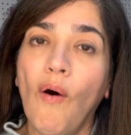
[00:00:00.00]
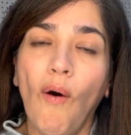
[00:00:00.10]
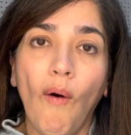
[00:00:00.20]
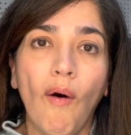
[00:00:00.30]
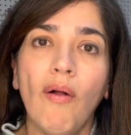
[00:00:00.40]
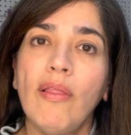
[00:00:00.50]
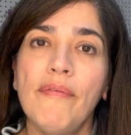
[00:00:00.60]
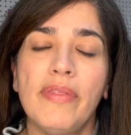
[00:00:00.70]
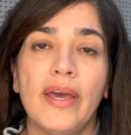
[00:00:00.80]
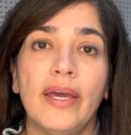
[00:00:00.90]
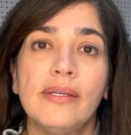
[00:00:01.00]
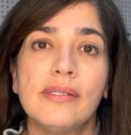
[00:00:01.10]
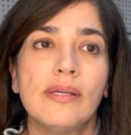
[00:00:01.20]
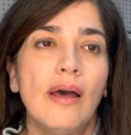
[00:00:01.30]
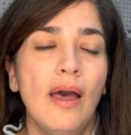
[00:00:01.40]
all of
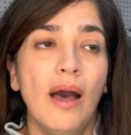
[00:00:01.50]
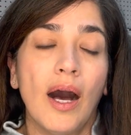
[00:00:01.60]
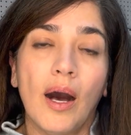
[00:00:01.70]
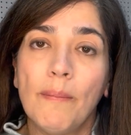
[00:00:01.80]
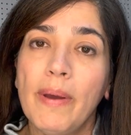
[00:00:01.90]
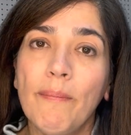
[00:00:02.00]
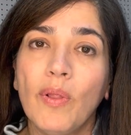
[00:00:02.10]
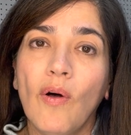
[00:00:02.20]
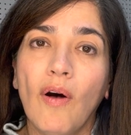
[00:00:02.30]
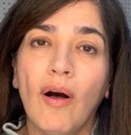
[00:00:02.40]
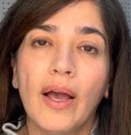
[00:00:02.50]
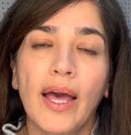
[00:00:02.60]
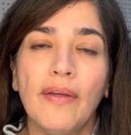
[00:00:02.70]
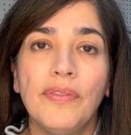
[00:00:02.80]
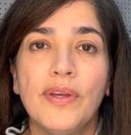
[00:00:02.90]
this on my blog.
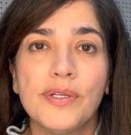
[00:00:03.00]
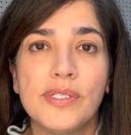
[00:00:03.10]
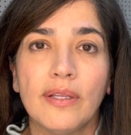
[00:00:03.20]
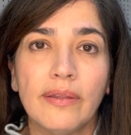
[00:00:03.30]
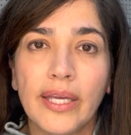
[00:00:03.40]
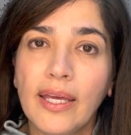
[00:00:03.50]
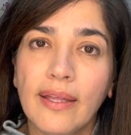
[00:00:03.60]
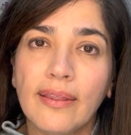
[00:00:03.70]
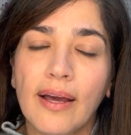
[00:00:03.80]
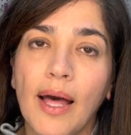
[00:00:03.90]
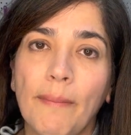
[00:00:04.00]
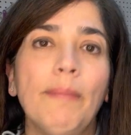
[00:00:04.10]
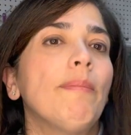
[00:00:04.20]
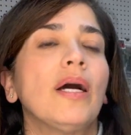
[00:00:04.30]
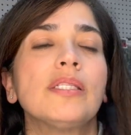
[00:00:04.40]
There's a link in the
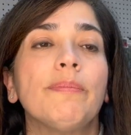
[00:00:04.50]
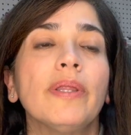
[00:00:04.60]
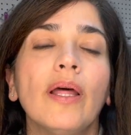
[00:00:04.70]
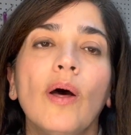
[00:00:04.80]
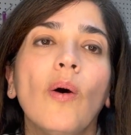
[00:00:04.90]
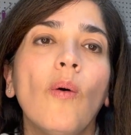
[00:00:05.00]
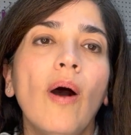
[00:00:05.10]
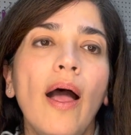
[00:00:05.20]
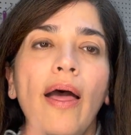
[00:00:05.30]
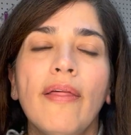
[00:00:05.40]
comment box below.